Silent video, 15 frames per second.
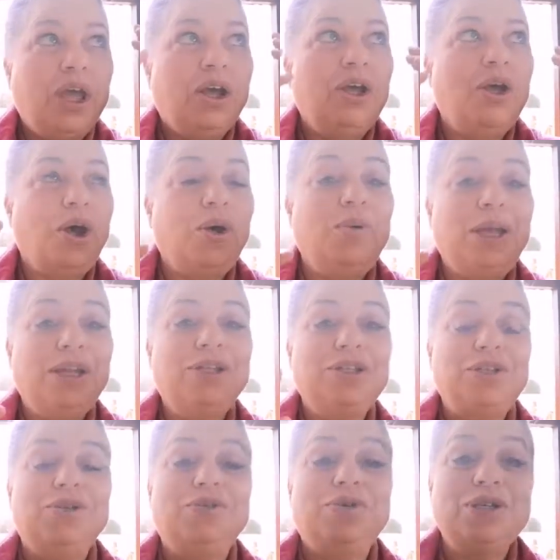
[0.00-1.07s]
going
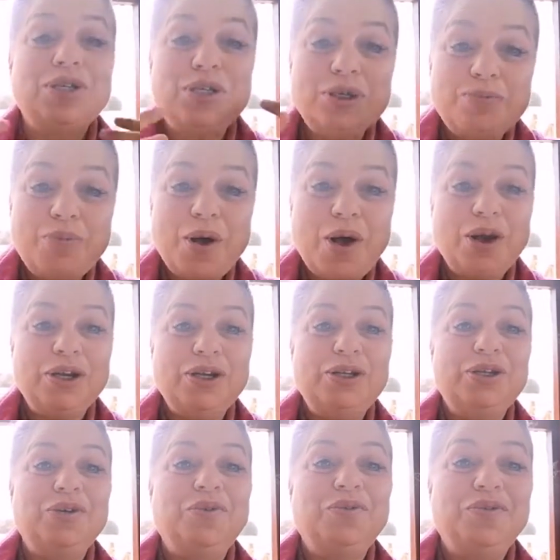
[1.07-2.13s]
to
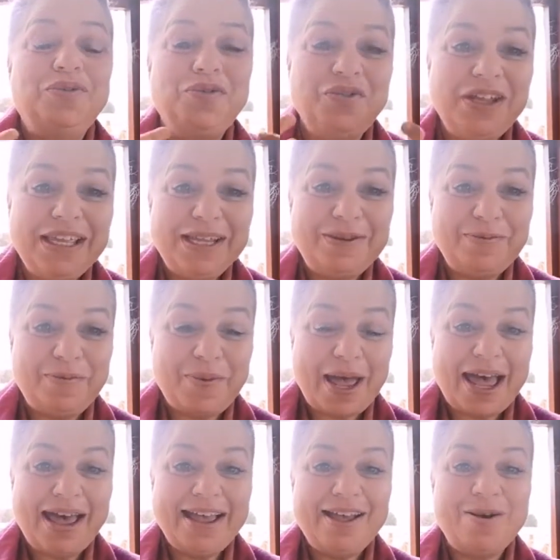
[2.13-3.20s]
respond or
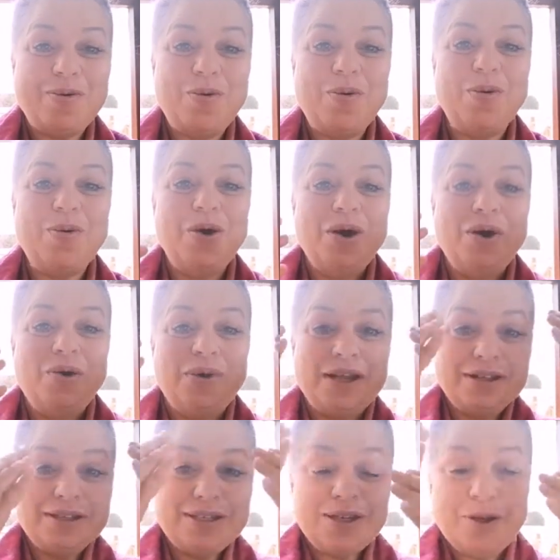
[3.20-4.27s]
feedback, or we
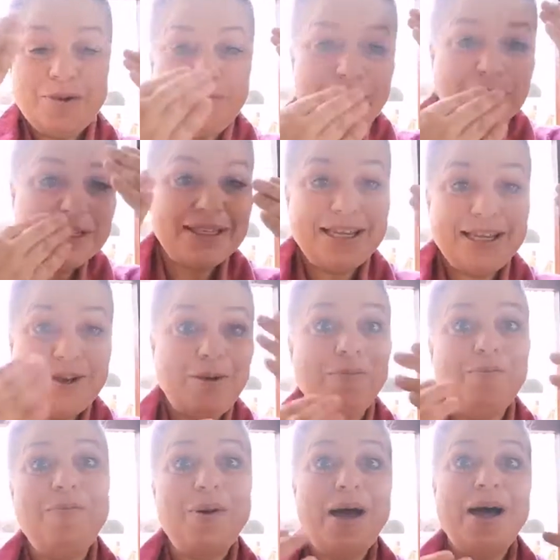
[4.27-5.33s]
are so busy
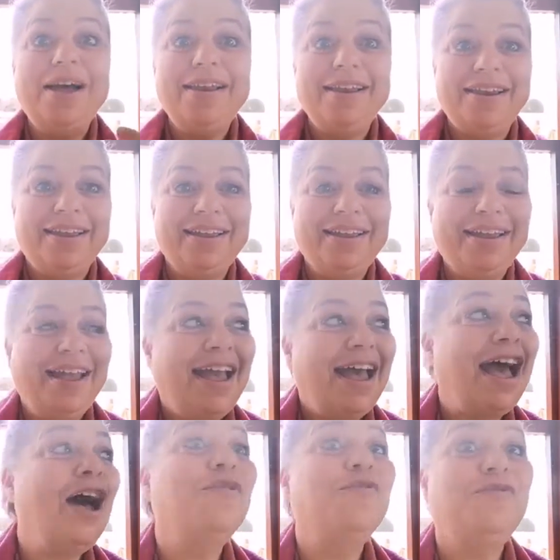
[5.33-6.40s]
compiling
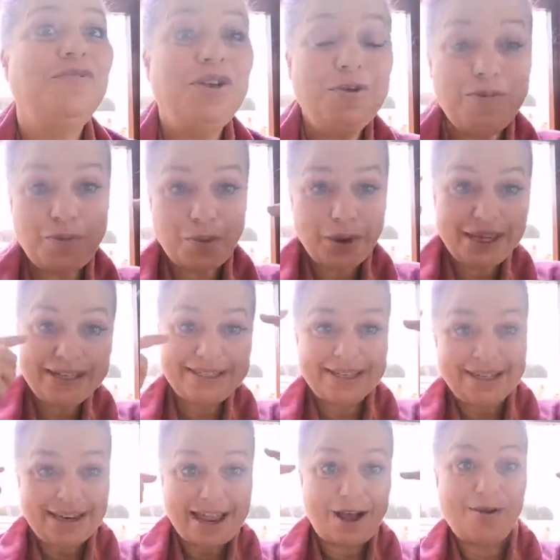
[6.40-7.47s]
our viewpoint
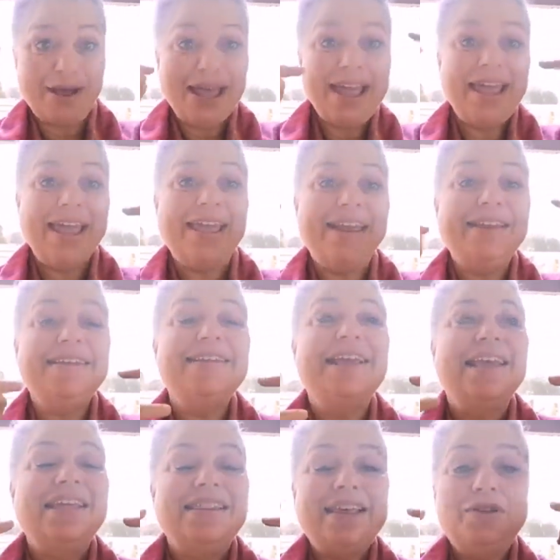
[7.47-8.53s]
in our head
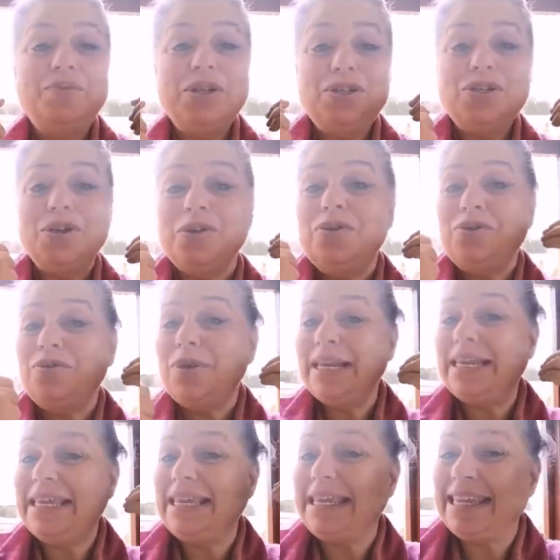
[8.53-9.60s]
that we don't
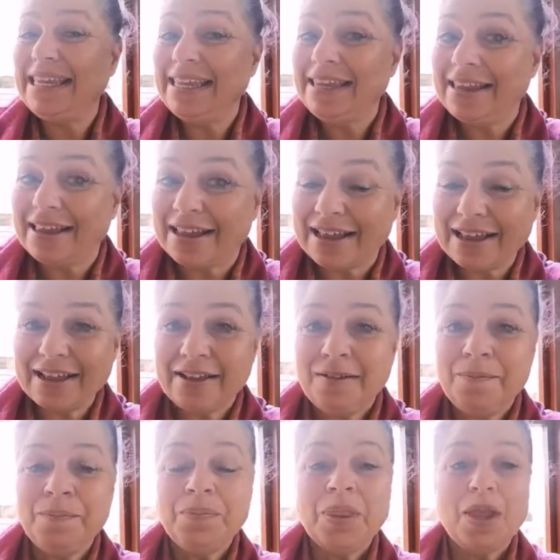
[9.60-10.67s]
really hear
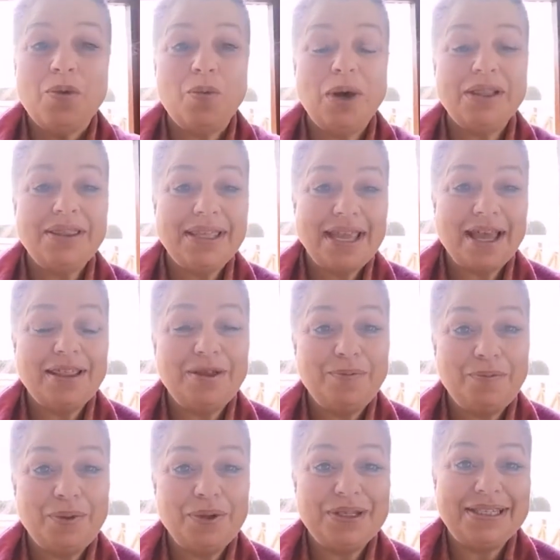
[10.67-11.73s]
what the other
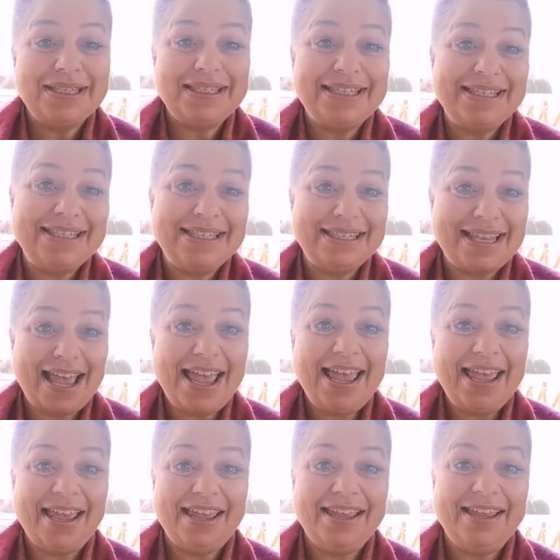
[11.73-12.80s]
person is
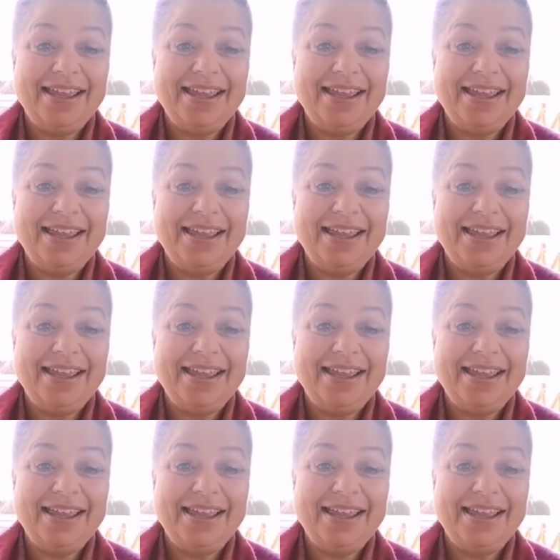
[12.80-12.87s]
saying.